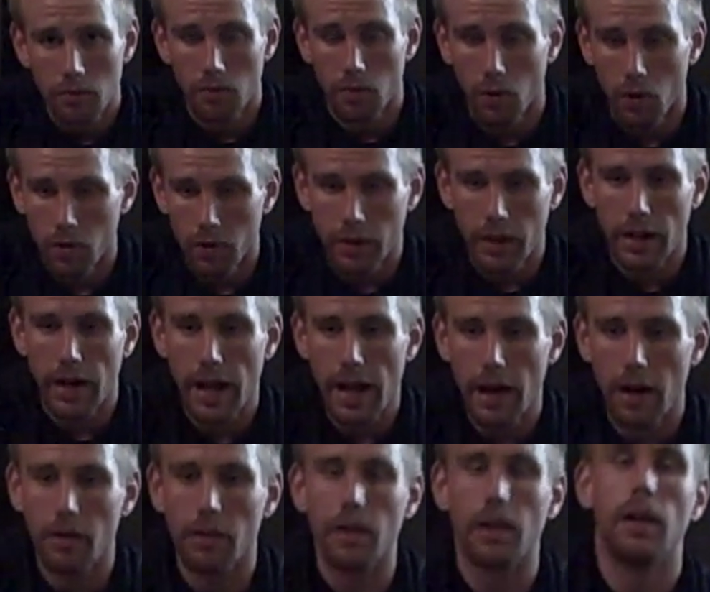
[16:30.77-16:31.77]
rolling it
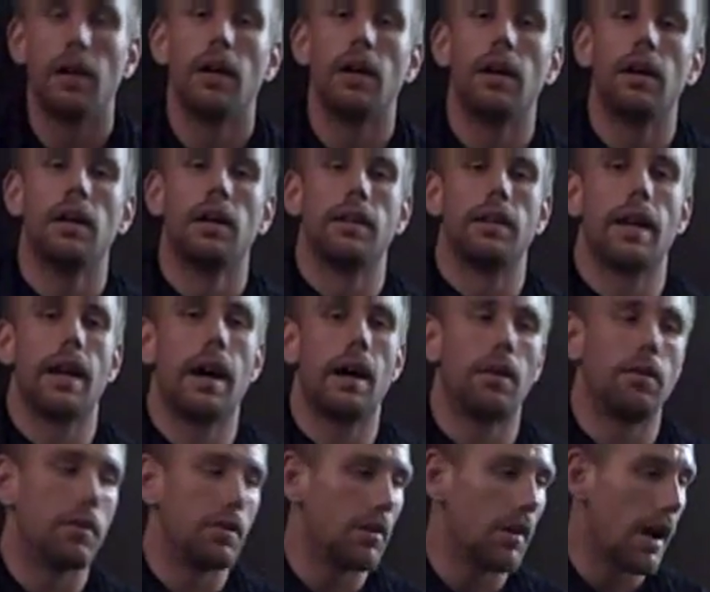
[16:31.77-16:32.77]
out.
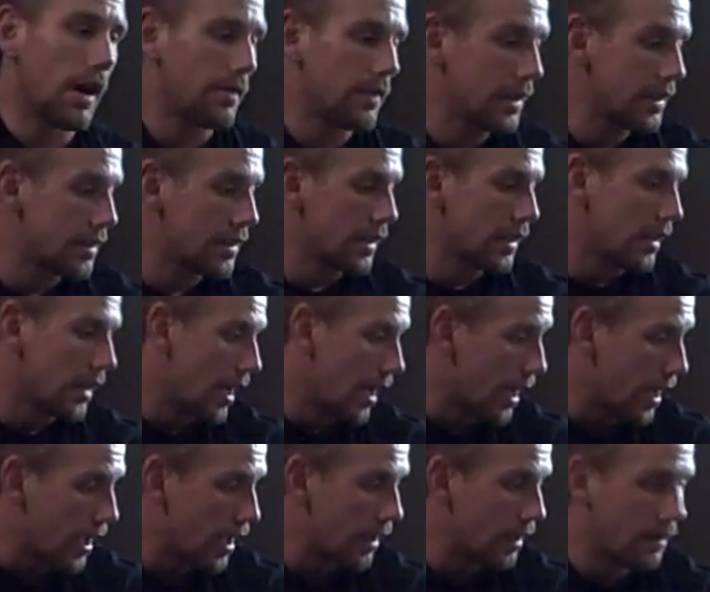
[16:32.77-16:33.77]
Now, you obviously
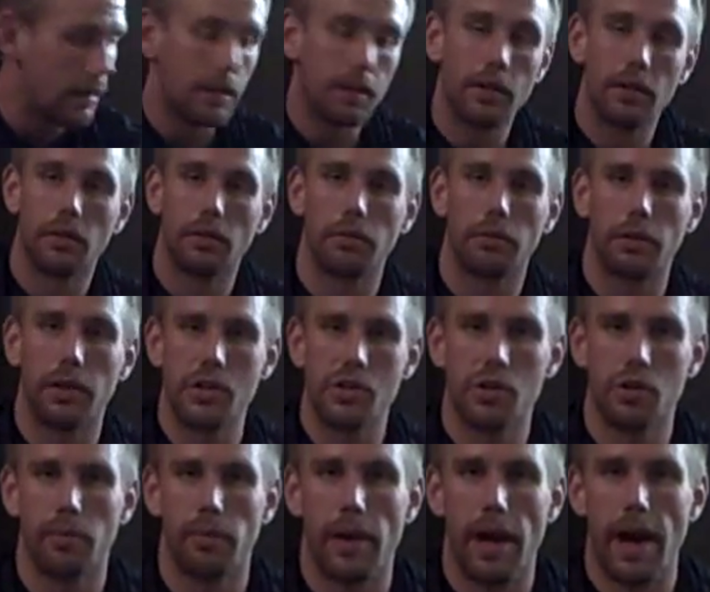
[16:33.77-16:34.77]
can't
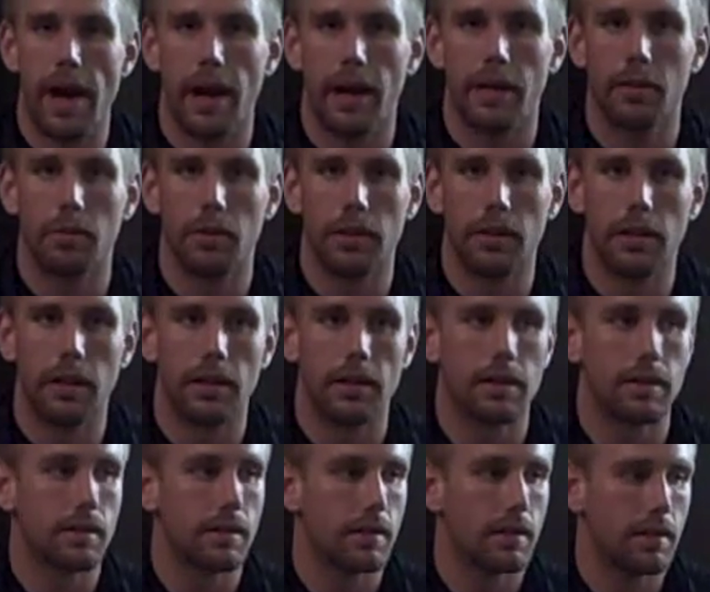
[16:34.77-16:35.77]
reach your back with
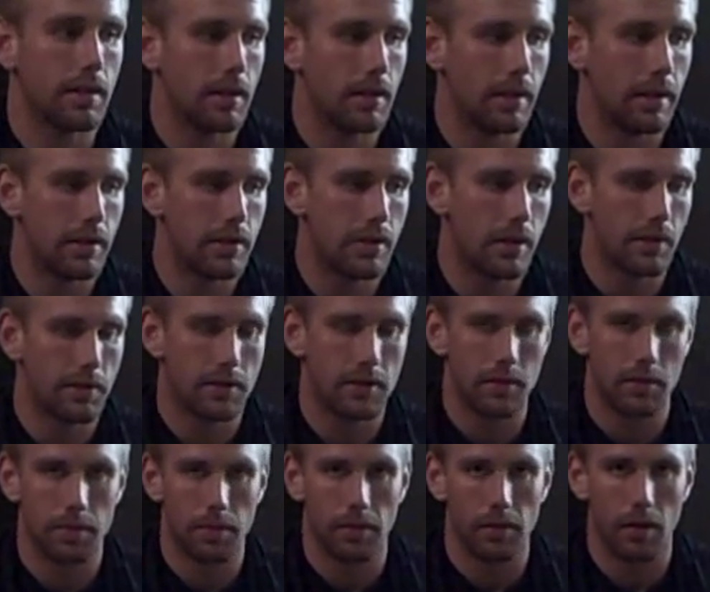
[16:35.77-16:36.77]
this unless you have
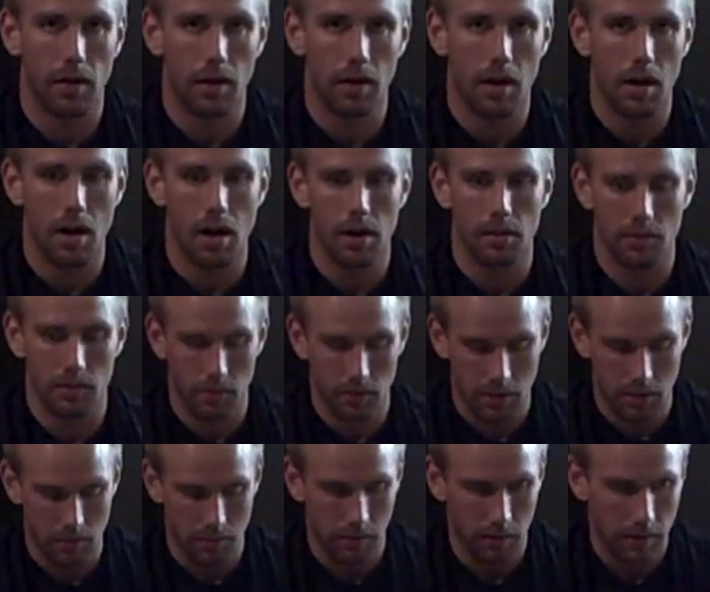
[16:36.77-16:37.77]
super long arms,
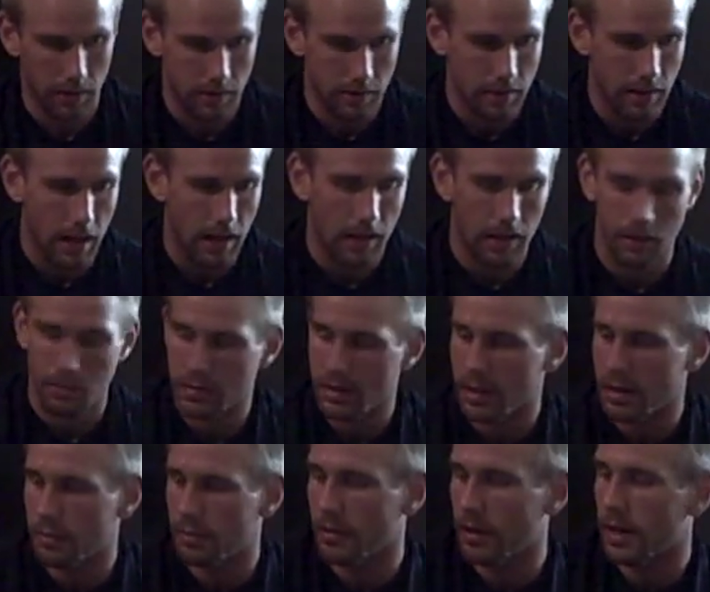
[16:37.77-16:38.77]
which is what the sock comes
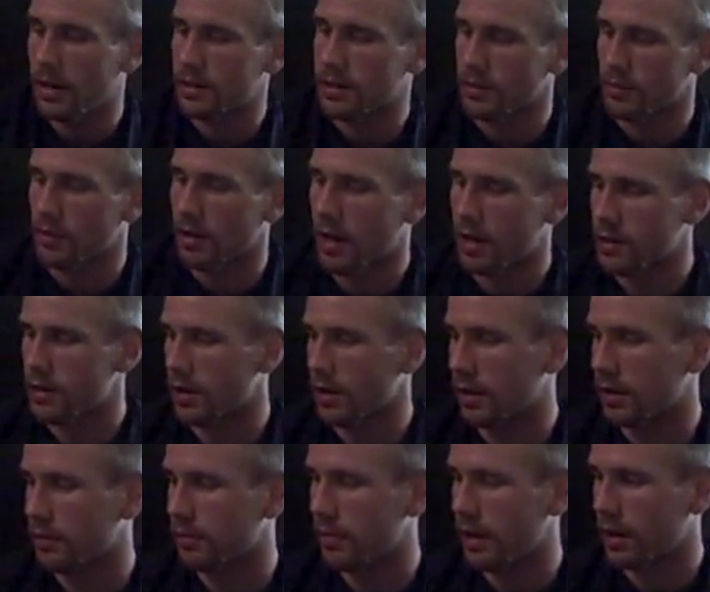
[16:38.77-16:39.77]
into play. So we're actually
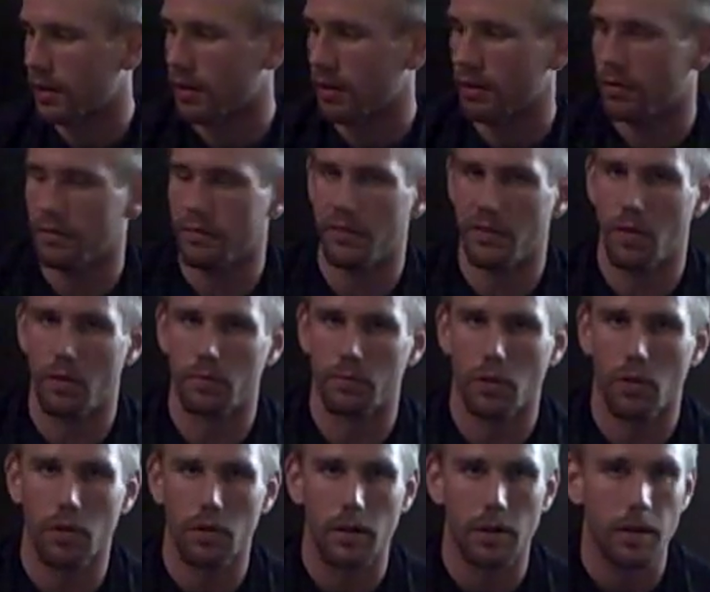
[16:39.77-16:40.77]
going to make our own foam
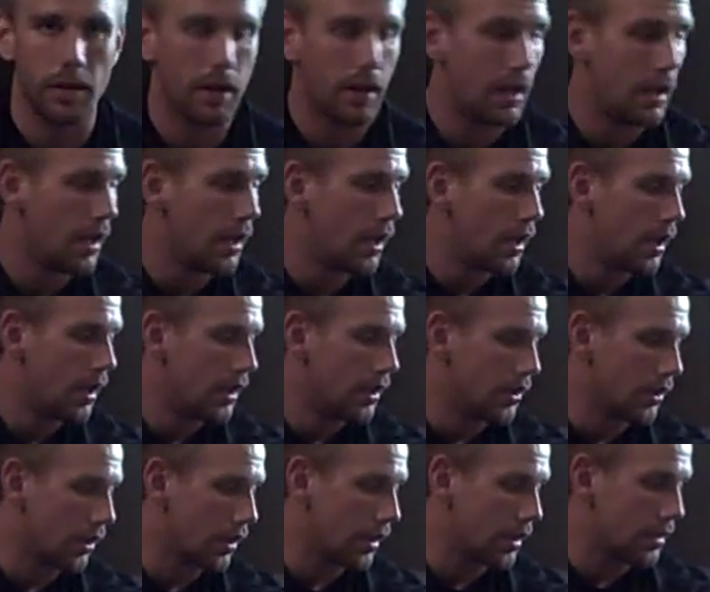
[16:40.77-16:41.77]
roller.
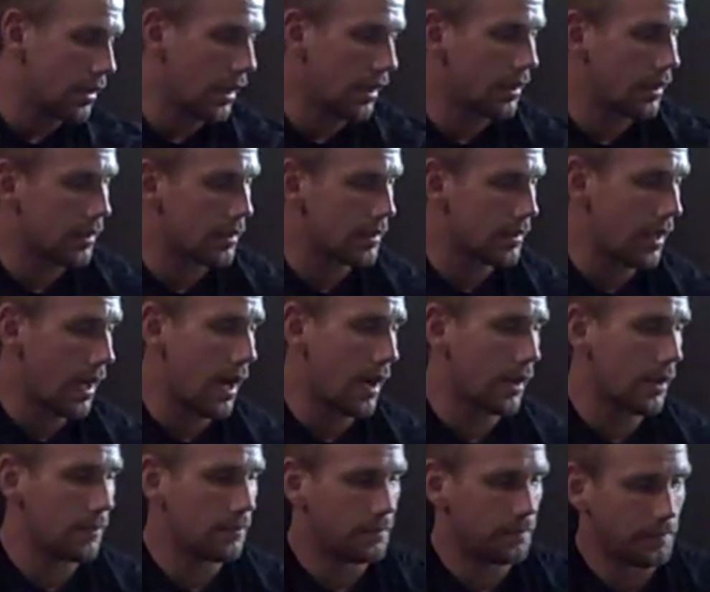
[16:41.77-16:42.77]
You're going to take this
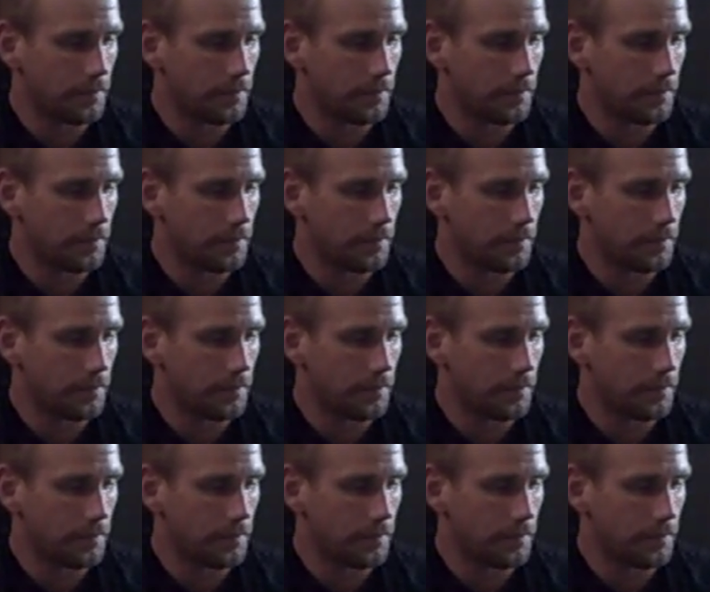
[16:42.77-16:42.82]
sock